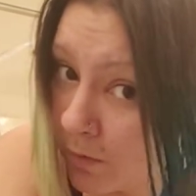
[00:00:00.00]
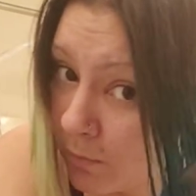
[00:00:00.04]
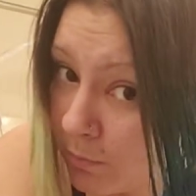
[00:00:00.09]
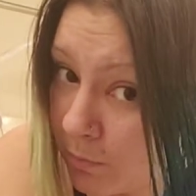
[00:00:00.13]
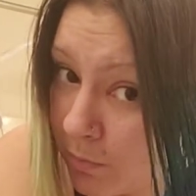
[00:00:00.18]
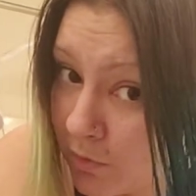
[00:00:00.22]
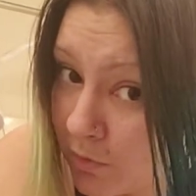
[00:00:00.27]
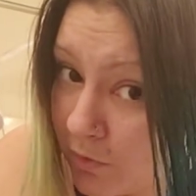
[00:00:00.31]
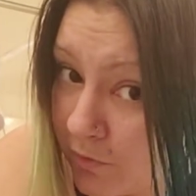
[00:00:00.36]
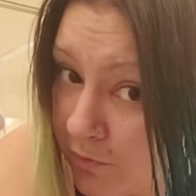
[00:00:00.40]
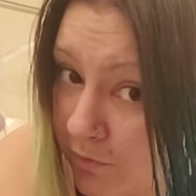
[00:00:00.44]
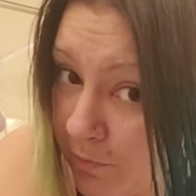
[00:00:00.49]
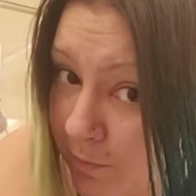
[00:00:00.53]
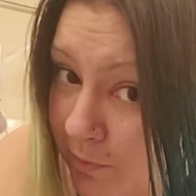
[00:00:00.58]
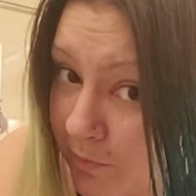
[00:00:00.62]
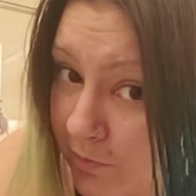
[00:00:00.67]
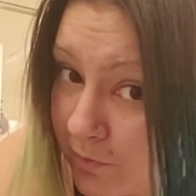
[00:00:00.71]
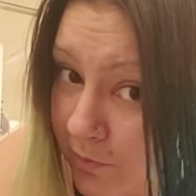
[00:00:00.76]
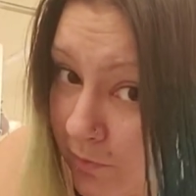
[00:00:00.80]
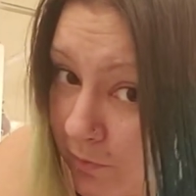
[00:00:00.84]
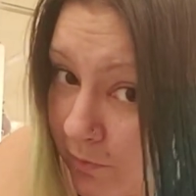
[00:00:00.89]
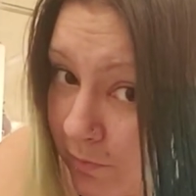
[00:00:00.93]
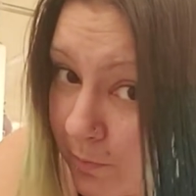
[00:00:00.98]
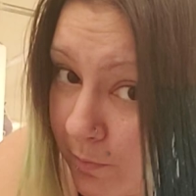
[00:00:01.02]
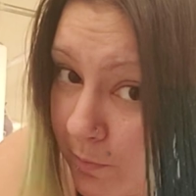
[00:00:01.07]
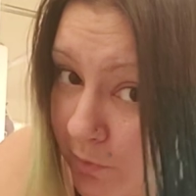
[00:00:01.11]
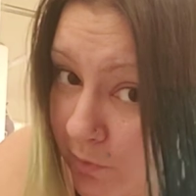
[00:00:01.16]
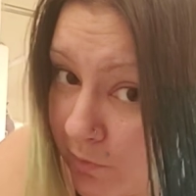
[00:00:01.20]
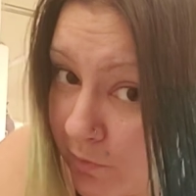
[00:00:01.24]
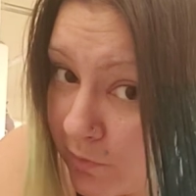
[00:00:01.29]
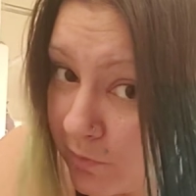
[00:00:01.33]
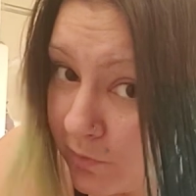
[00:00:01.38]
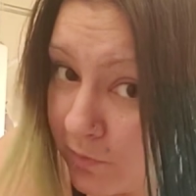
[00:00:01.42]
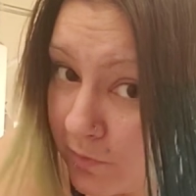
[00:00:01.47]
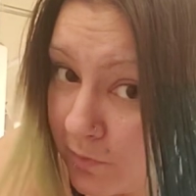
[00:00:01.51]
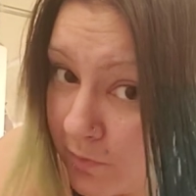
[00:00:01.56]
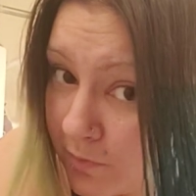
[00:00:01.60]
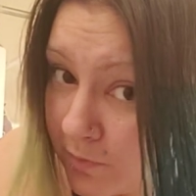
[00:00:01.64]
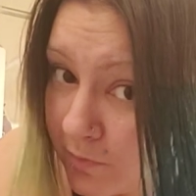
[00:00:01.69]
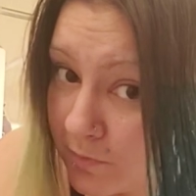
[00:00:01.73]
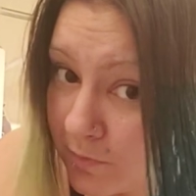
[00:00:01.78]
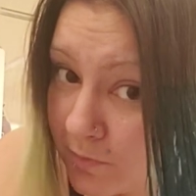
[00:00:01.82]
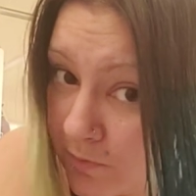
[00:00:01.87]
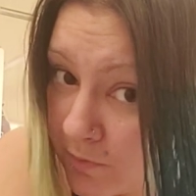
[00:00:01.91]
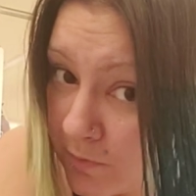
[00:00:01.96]
Oof, oof, oof.
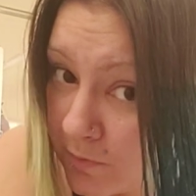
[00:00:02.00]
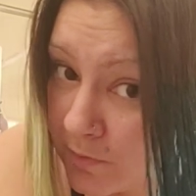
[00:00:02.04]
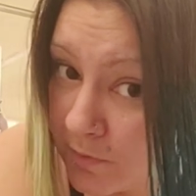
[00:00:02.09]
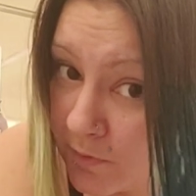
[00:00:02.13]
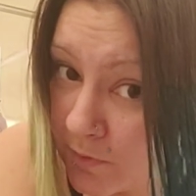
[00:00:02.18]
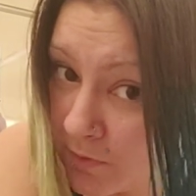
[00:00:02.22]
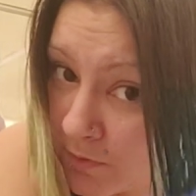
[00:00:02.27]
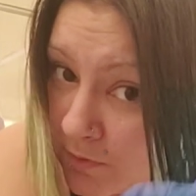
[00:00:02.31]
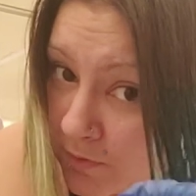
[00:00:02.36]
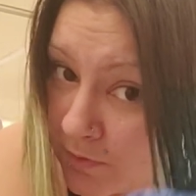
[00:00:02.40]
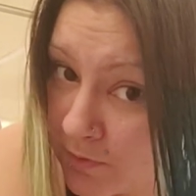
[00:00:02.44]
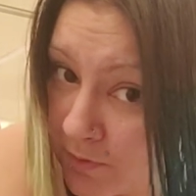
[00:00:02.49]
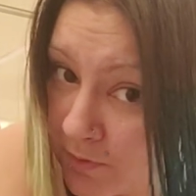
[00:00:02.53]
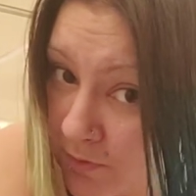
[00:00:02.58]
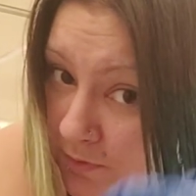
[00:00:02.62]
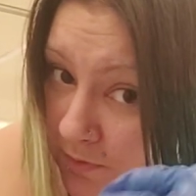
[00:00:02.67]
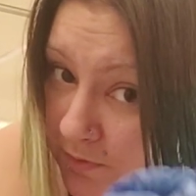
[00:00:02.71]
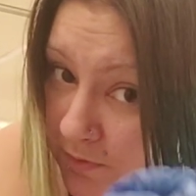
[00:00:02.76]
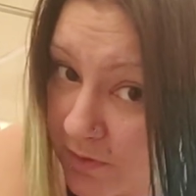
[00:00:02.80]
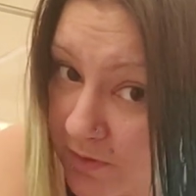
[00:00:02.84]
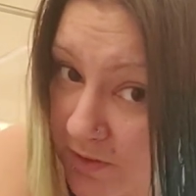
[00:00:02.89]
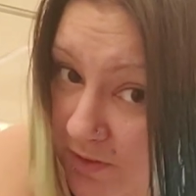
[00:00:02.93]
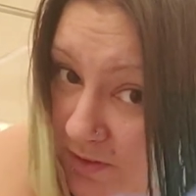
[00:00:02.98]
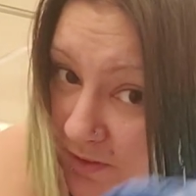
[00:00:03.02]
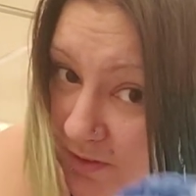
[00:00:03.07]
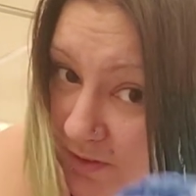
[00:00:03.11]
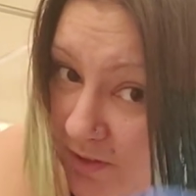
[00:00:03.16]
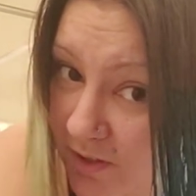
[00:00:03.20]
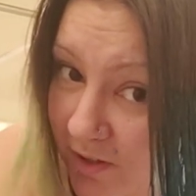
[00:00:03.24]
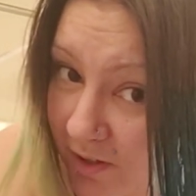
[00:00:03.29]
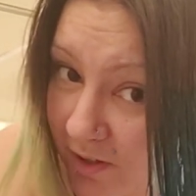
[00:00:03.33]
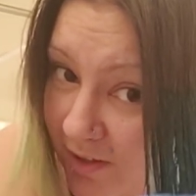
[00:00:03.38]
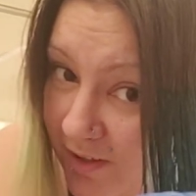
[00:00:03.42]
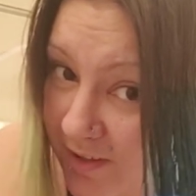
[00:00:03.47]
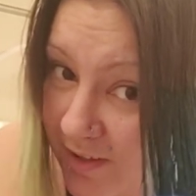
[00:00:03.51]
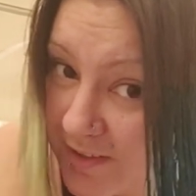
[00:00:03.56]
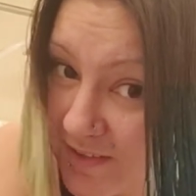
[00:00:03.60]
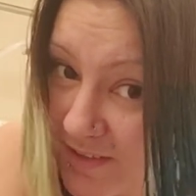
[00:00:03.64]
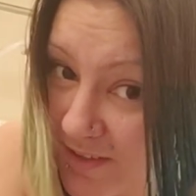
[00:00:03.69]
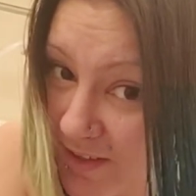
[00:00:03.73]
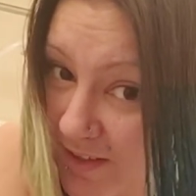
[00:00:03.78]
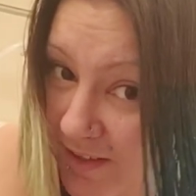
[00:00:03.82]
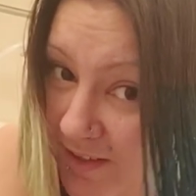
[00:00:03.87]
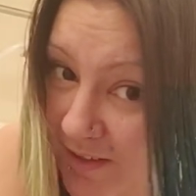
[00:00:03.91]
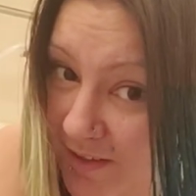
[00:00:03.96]
This dog is
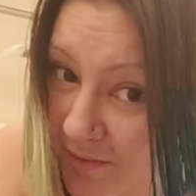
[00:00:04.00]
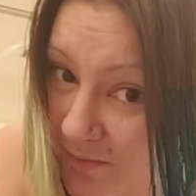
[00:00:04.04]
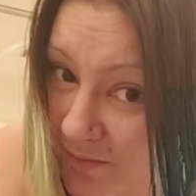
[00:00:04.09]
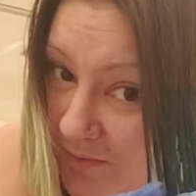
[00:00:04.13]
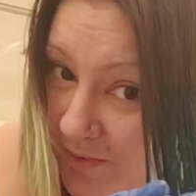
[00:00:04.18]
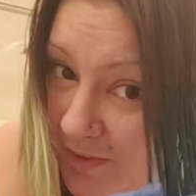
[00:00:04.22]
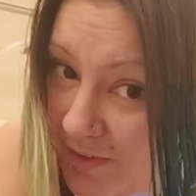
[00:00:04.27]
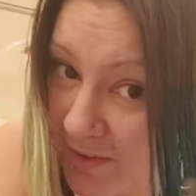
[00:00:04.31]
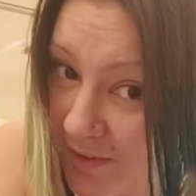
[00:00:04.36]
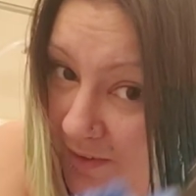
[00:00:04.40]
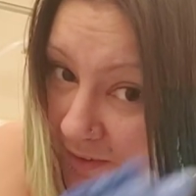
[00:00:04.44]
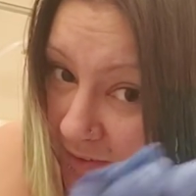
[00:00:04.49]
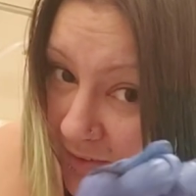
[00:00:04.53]
killing me.